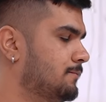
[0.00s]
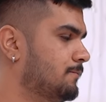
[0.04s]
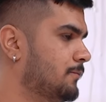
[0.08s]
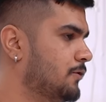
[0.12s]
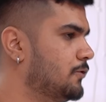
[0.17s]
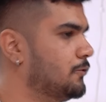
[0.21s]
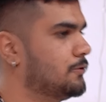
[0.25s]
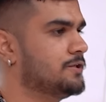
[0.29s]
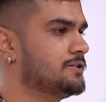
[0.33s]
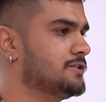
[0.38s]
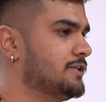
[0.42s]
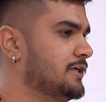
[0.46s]

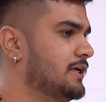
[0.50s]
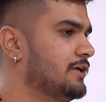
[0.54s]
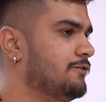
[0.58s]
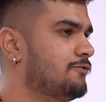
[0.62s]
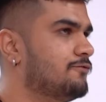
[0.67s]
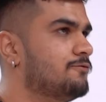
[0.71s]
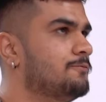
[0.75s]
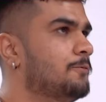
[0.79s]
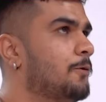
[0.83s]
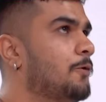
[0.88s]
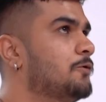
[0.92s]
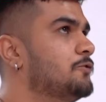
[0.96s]
Okay, so
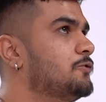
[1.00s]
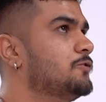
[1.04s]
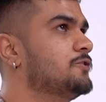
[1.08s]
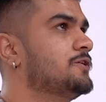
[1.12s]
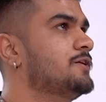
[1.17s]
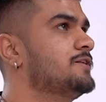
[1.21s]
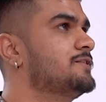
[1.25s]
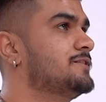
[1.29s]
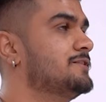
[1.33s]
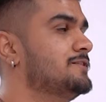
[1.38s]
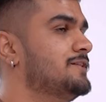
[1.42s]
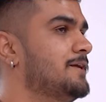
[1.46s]
if both
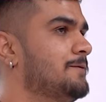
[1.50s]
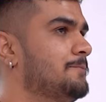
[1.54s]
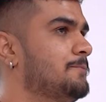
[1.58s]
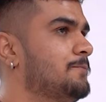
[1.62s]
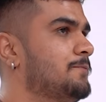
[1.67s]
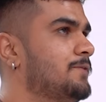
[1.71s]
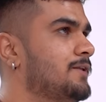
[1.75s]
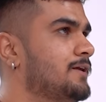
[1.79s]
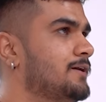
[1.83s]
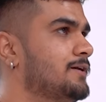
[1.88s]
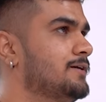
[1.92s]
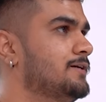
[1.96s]
uses in
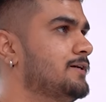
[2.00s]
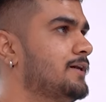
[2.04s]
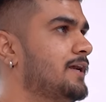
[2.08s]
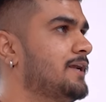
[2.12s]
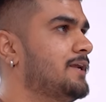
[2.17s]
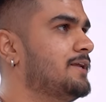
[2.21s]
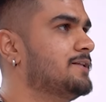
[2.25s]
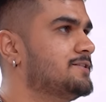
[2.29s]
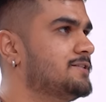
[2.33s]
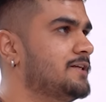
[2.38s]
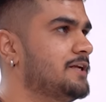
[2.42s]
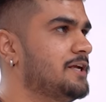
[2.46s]
them, I
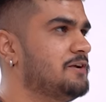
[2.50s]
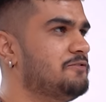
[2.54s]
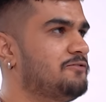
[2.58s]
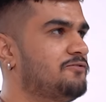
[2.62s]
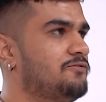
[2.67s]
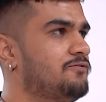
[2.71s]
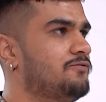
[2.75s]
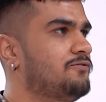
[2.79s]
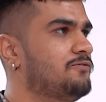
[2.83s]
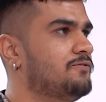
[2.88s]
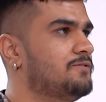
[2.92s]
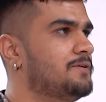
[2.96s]
can say if,